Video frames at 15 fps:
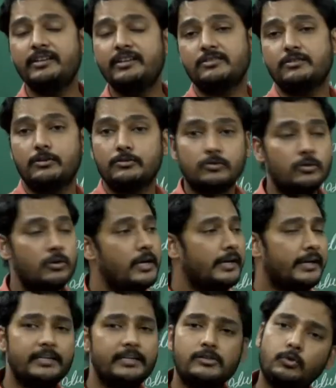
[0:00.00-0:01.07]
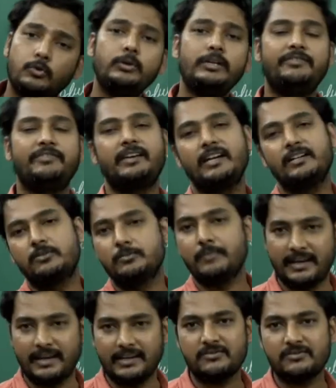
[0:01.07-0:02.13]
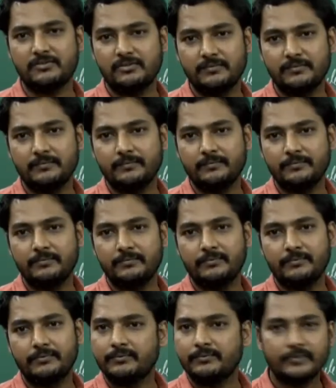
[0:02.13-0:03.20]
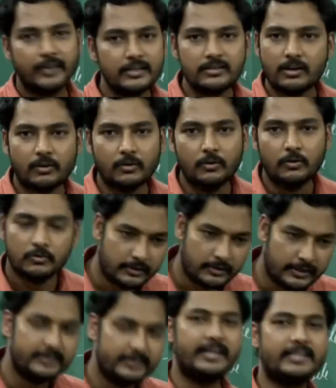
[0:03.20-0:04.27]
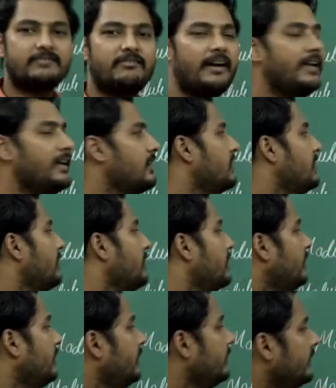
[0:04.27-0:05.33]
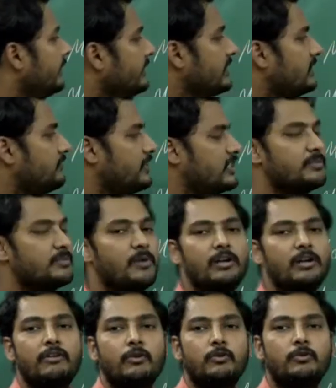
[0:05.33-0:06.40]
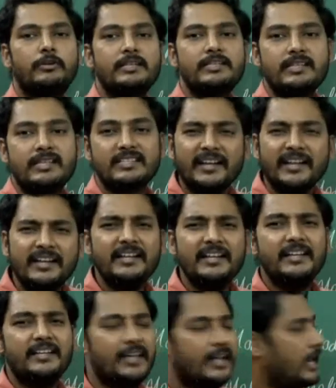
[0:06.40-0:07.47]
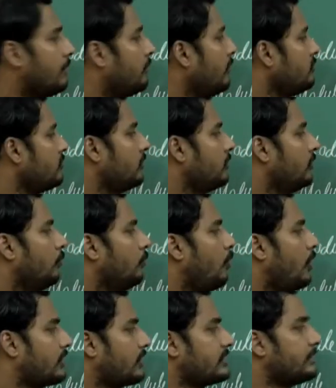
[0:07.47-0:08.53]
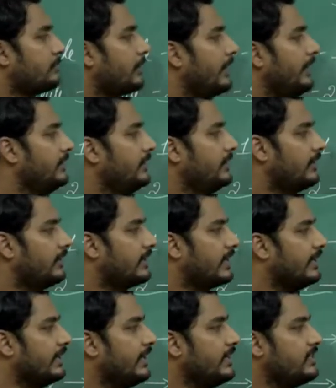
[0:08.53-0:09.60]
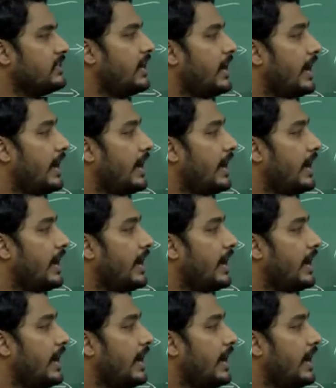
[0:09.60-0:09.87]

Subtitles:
waste also, it's too difficult to manage. Yes or no? So that's why in this first module, we are going to discuss in detail about water supply, drainage